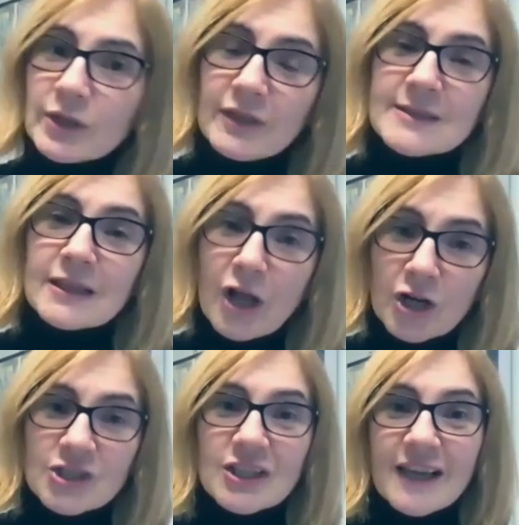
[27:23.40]
these
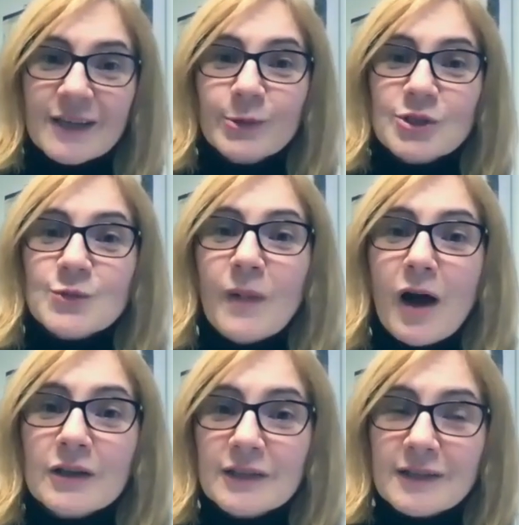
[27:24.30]
large language
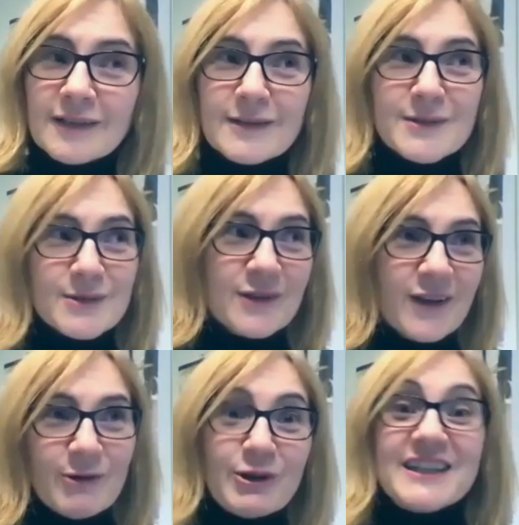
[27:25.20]
models
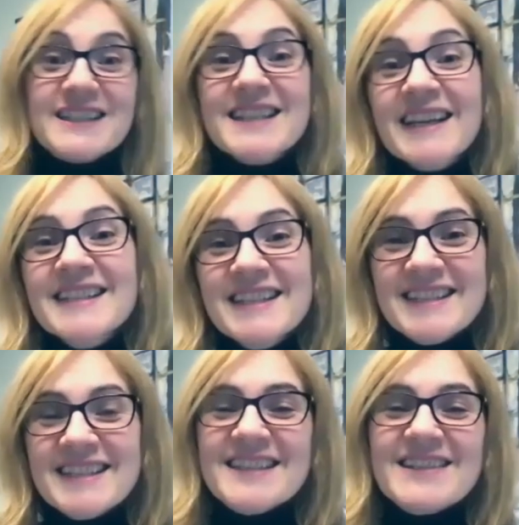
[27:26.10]
were intended
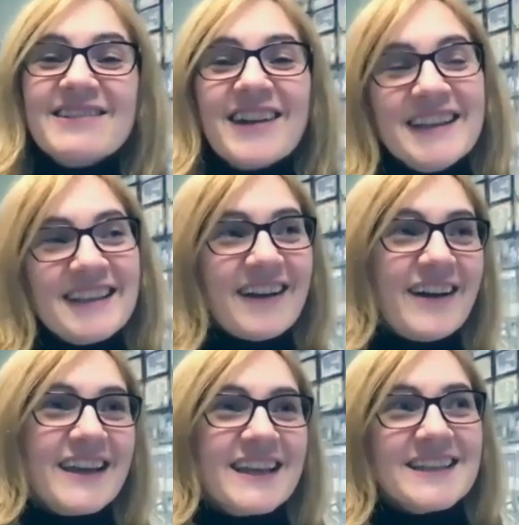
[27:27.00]
to do, right?
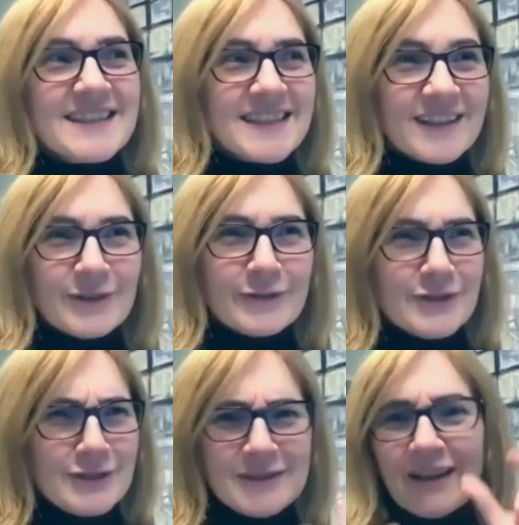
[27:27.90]
Like instead of
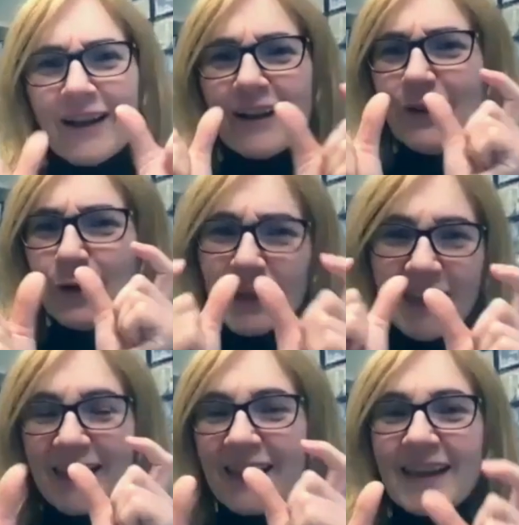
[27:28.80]
just
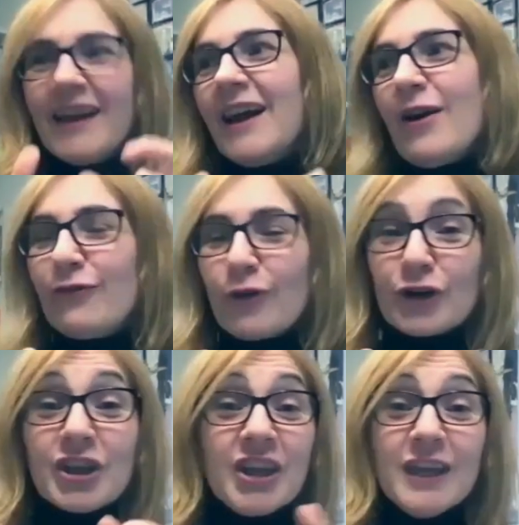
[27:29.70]
looking for
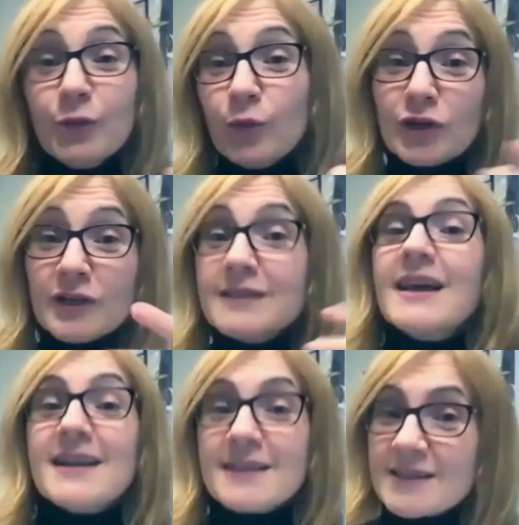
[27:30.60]
keywords
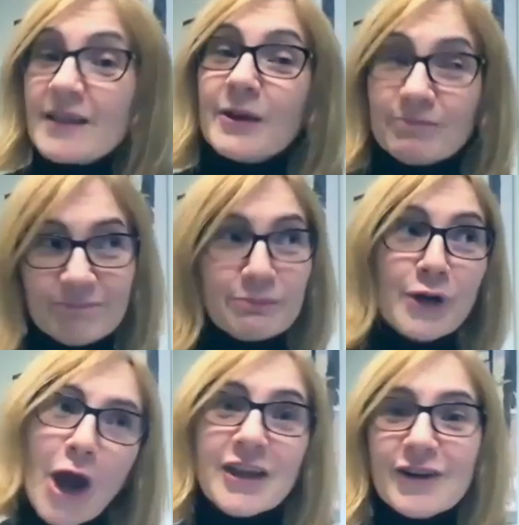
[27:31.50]
as the
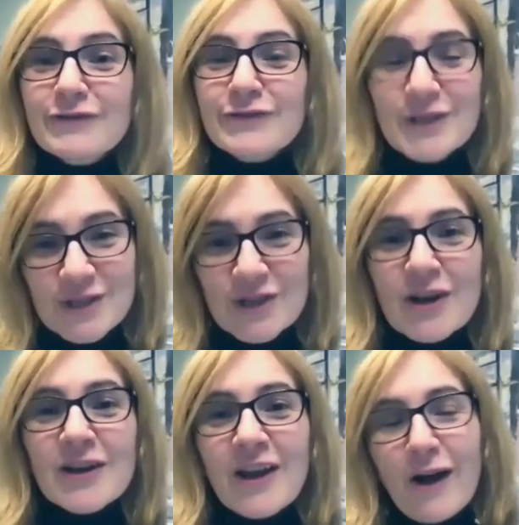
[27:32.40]
prior
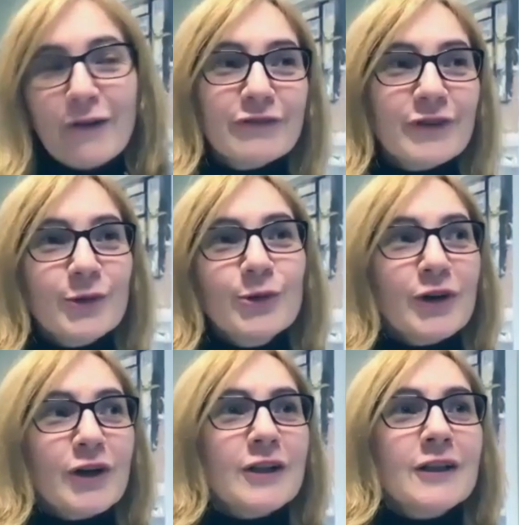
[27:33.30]
version of
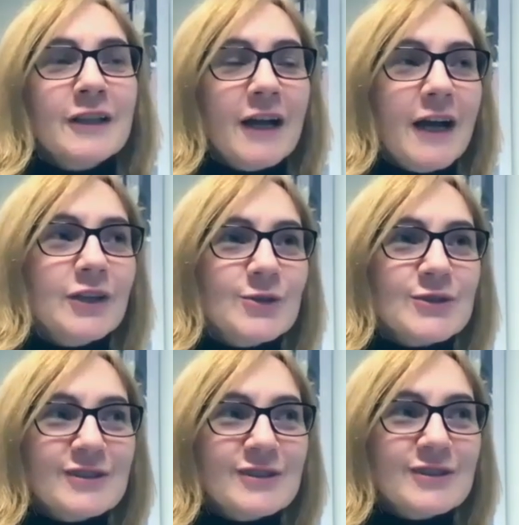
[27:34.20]
Google used
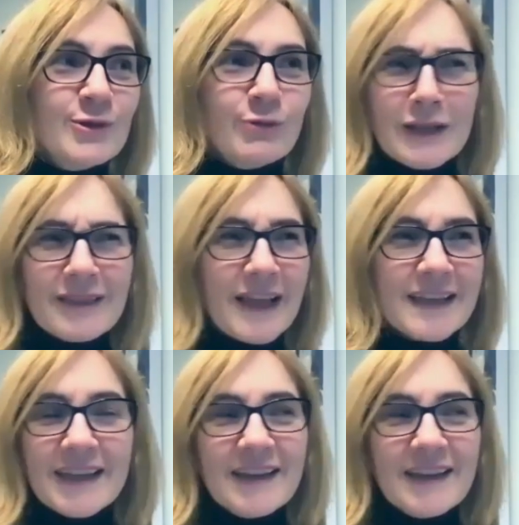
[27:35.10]
to do with like